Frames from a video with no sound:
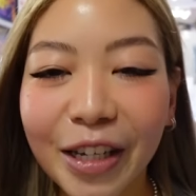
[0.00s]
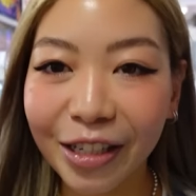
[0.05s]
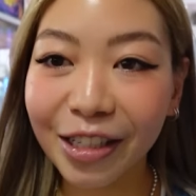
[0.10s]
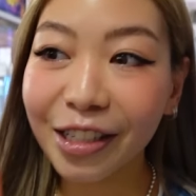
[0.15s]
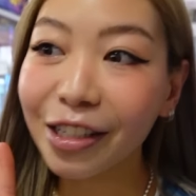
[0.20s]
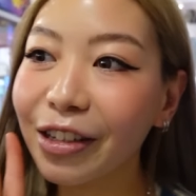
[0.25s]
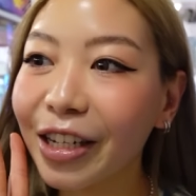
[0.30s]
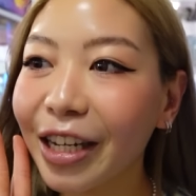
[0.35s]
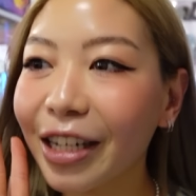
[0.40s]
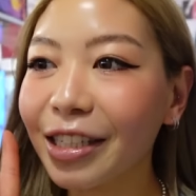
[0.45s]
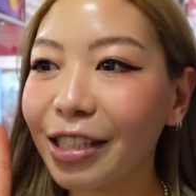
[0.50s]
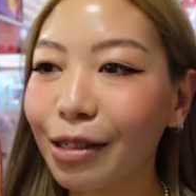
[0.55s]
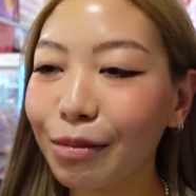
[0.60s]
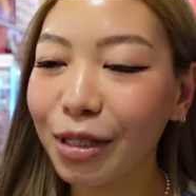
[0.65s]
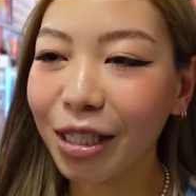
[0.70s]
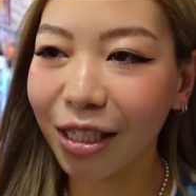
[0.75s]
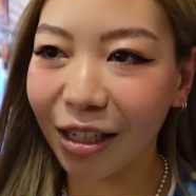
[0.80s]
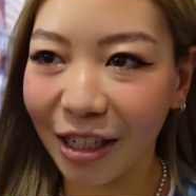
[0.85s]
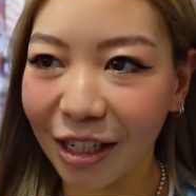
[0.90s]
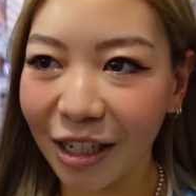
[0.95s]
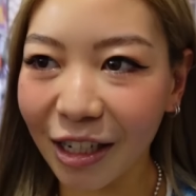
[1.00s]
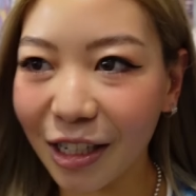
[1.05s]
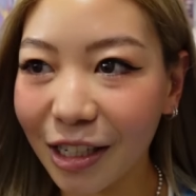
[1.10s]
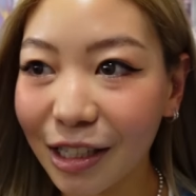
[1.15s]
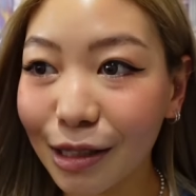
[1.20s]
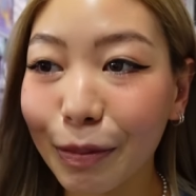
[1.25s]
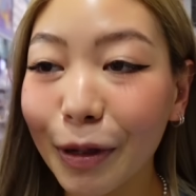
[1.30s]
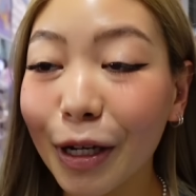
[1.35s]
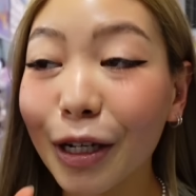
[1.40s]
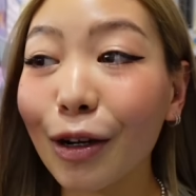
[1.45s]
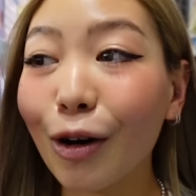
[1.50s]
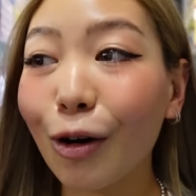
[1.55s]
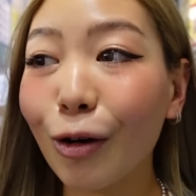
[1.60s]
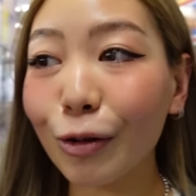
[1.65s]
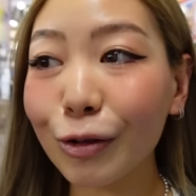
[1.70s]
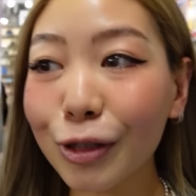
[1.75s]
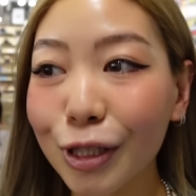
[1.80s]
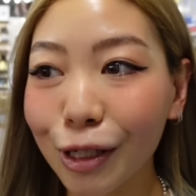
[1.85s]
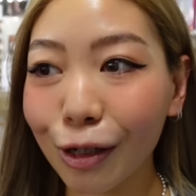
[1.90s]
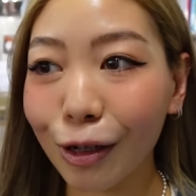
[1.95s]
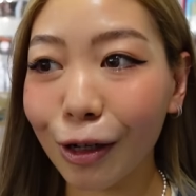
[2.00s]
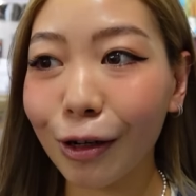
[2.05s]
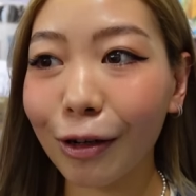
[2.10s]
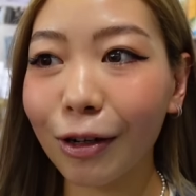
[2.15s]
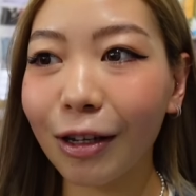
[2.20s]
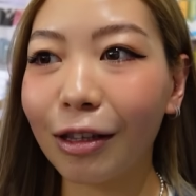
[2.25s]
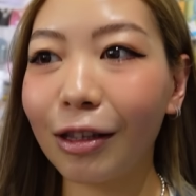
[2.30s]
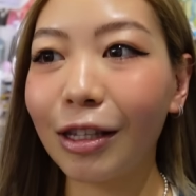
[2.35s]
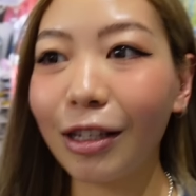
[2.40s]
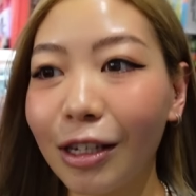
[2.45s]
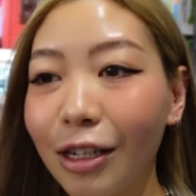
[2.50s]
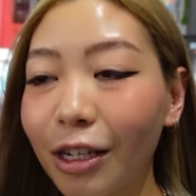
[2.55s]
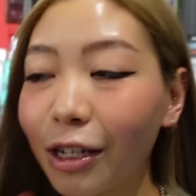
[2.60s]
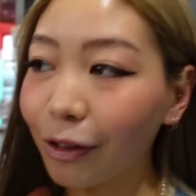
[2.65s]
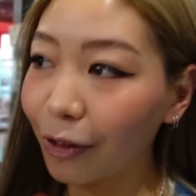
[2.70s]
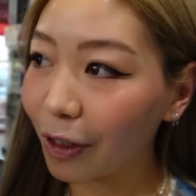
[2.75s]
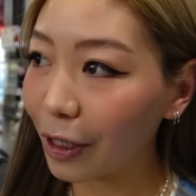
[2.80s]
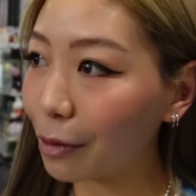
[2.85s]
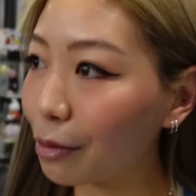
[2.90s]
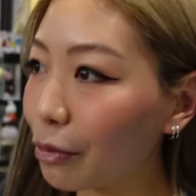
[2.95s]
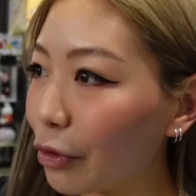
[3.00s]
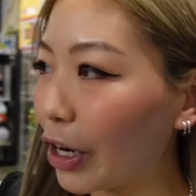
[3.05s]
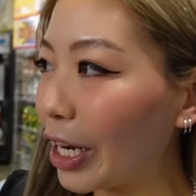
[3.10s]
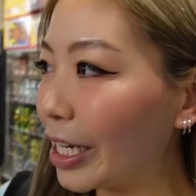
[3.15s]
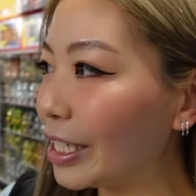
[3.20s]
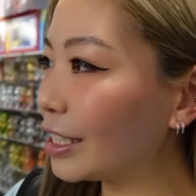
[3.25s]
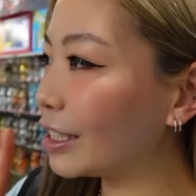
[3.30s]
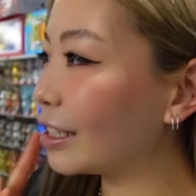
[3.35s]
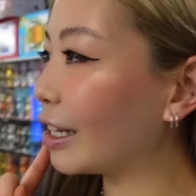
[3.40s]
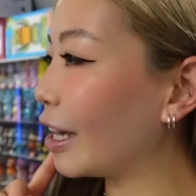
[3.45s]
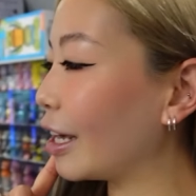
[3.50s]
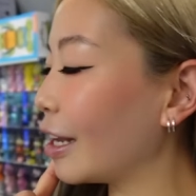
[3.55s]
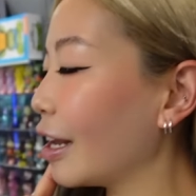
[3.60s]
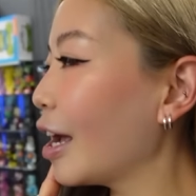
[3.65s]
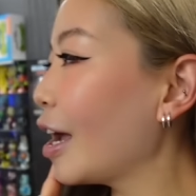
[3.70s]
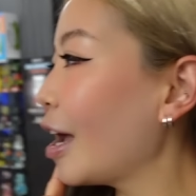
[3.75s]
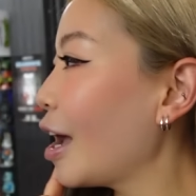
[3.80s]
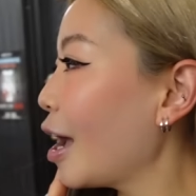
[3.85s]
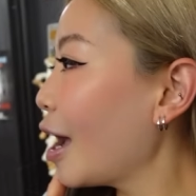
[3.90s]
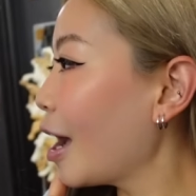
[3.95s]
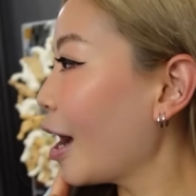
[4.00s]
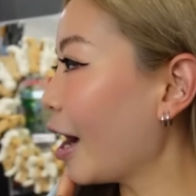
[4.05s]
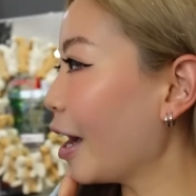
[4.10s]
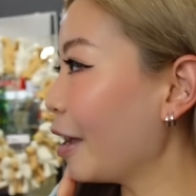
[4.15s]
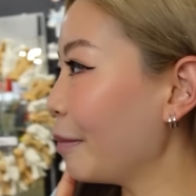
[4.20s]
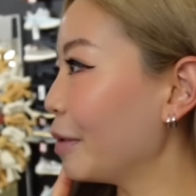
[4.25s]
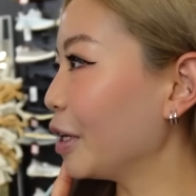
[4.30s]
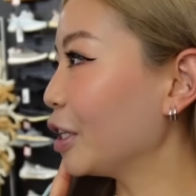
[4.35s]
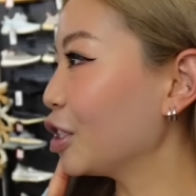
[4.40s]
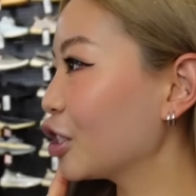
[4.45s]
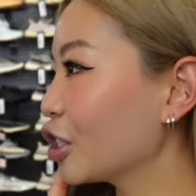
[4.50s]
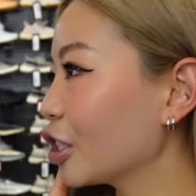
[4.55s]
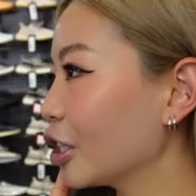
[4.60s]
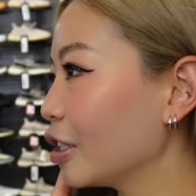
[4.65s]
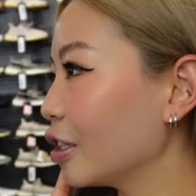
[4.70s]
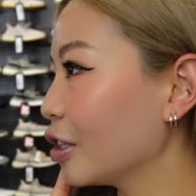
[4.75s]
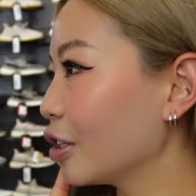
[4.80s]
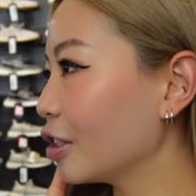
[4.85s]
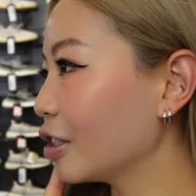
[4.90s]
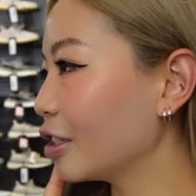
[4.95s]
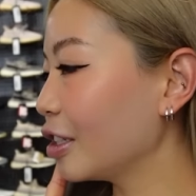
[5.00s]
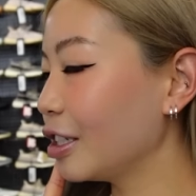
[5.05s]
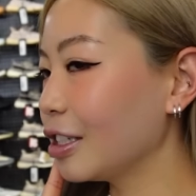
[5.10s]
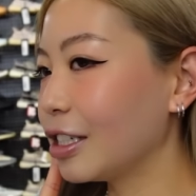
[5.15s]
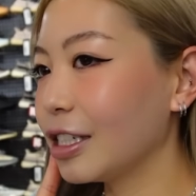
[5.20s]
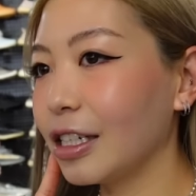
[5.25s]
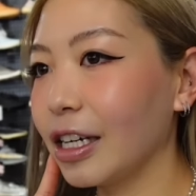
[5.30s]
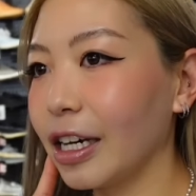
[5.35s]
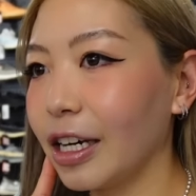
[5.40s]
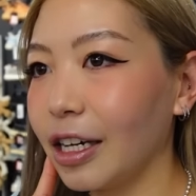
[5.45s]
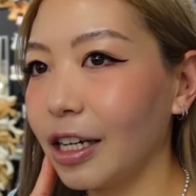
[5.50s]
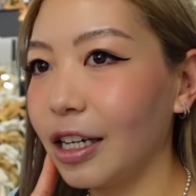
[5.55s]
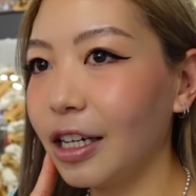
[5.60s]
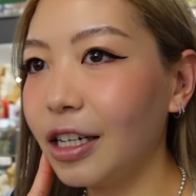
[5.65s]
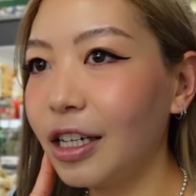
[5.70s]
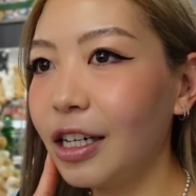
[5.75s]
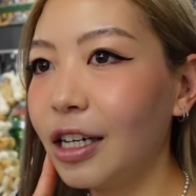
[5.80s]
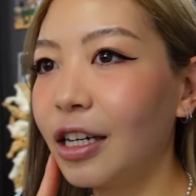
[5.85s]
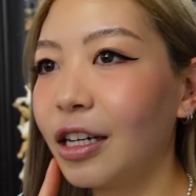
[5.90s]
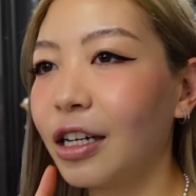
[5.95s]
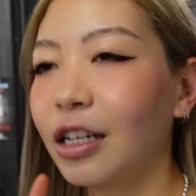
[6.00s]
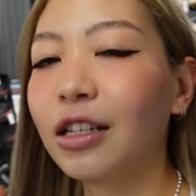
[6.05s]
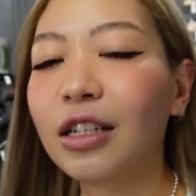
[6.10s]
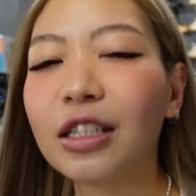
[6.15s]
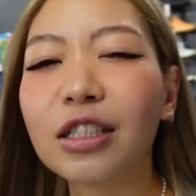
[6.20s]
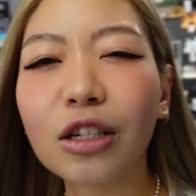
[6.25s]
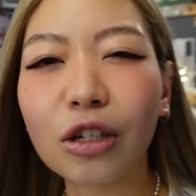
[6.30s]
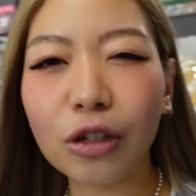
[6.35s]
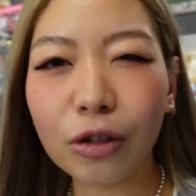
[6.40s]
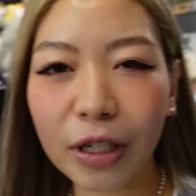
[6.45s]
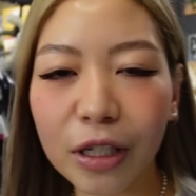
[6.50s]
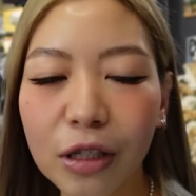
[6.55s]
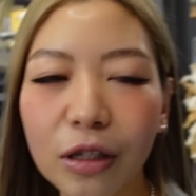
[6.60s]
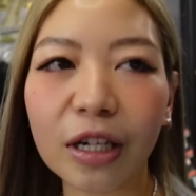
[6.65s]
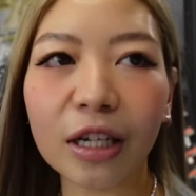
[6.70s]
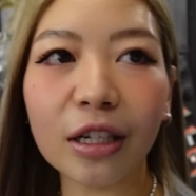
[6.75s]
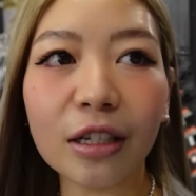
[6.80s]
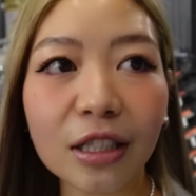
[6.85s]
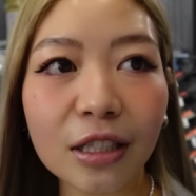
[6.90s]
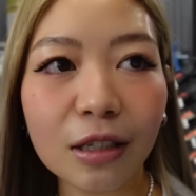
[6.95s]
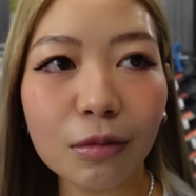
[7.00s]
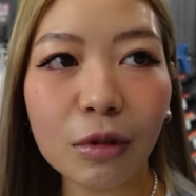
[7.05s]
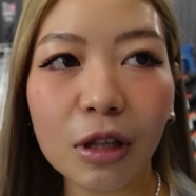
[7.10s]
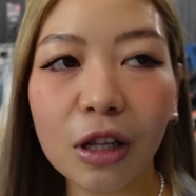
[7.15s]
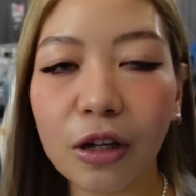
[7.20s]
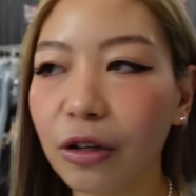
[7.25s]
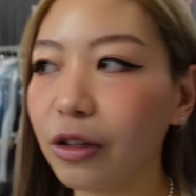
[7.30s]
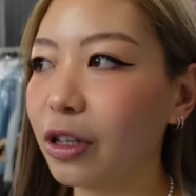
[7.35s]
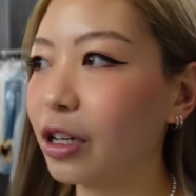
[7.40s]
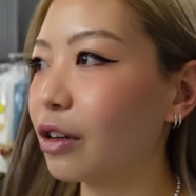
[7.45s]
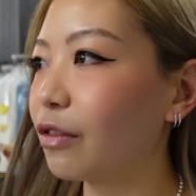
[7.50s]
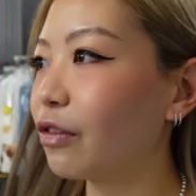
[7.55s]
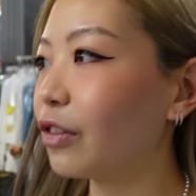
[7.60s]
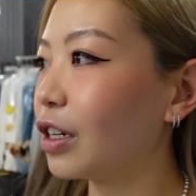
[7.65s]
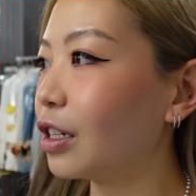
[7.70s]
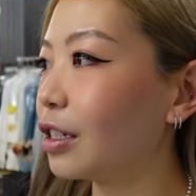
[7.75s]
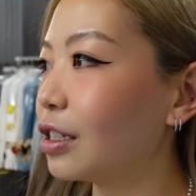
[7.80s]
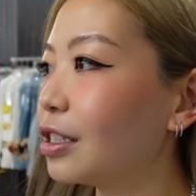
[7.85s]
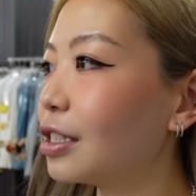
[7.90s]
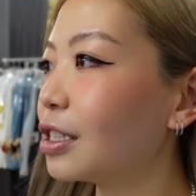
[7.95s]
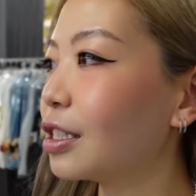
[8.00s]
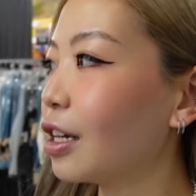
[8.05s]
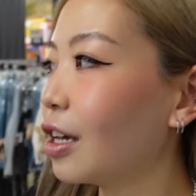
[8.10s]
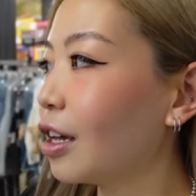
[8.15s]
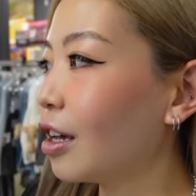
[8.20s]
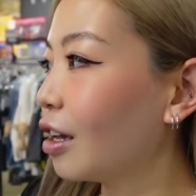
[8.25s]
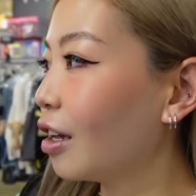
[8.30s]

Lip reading: here to look at some sneakers, but also the Korean brands that I mentioned earlier today. Let's go and look at some clothing first.